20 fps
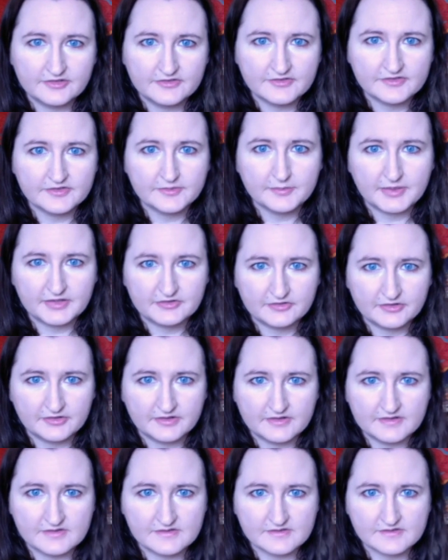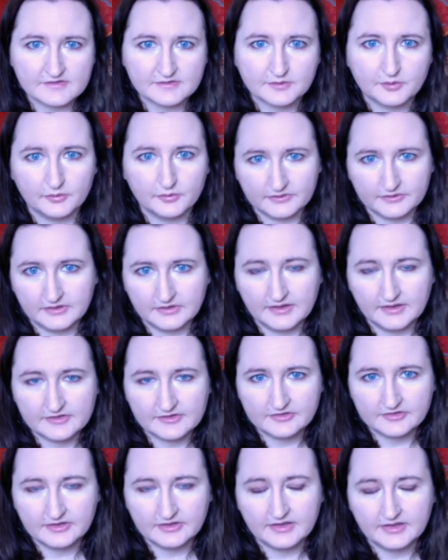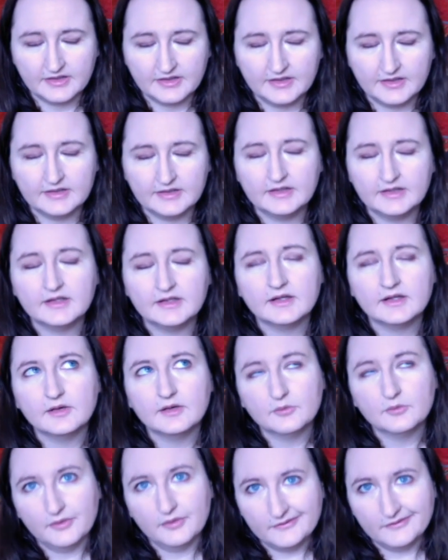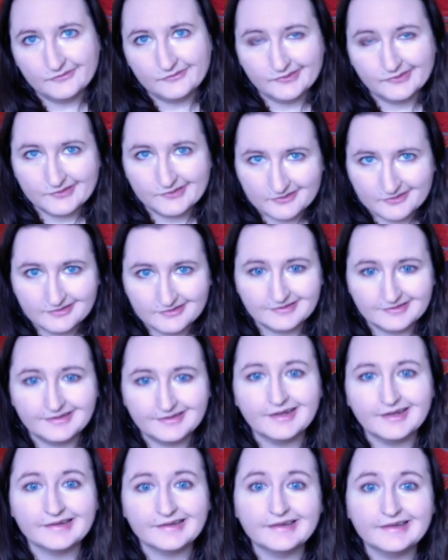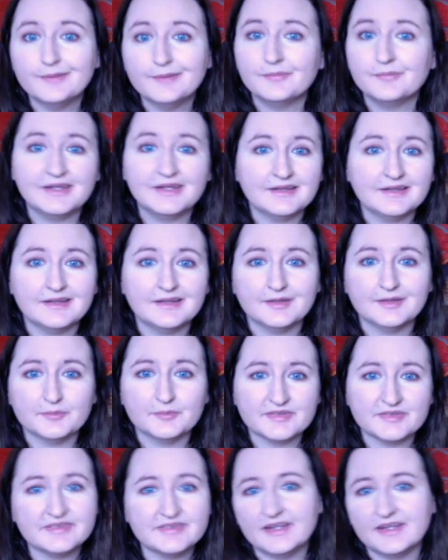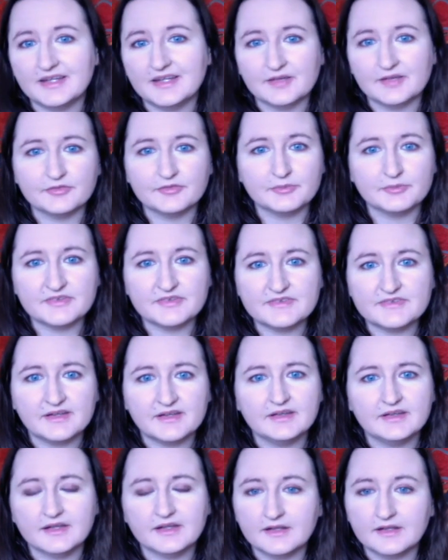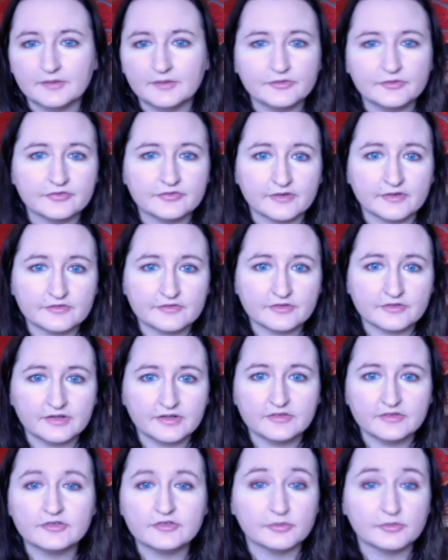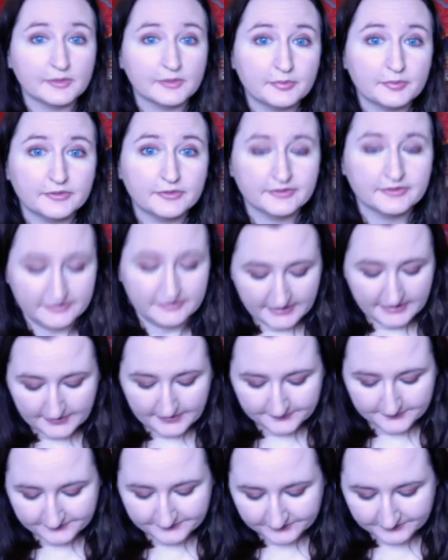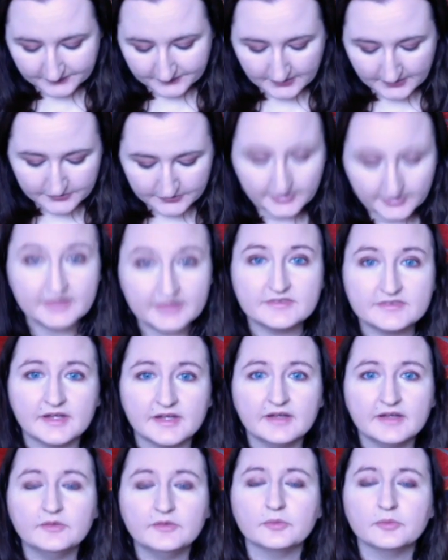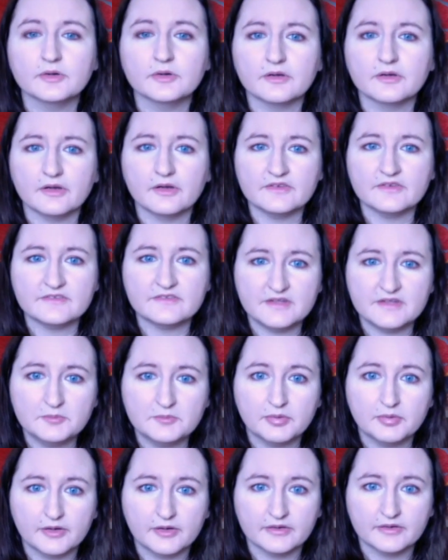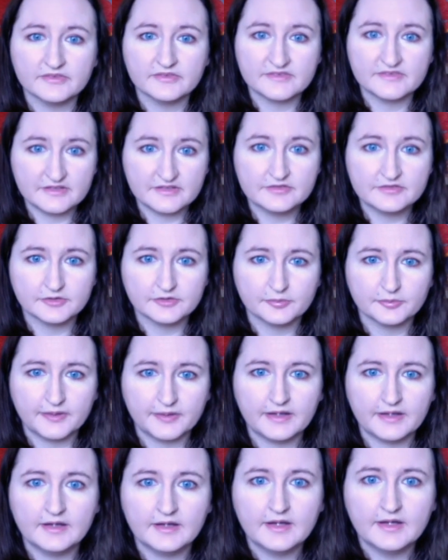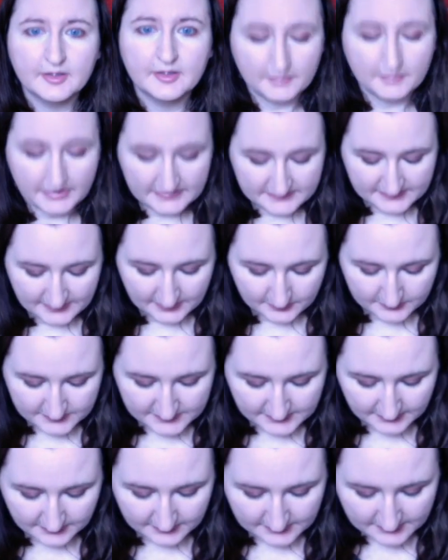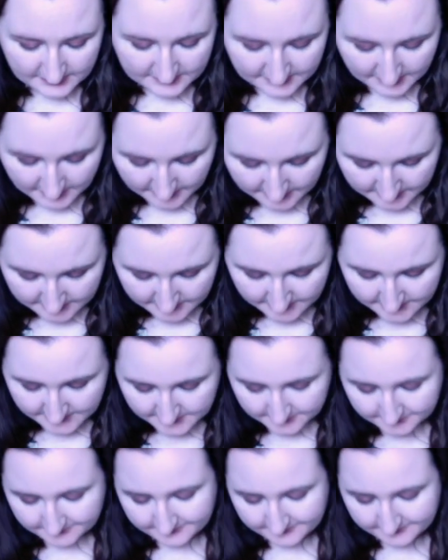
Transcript: a Dimensions gold collection kit. Well, unfortunately, I kept making mistake after mistake, and I was frustrated, so I put her down. So I decided to work on Steampunk Seaserpent by Samsarah Designs,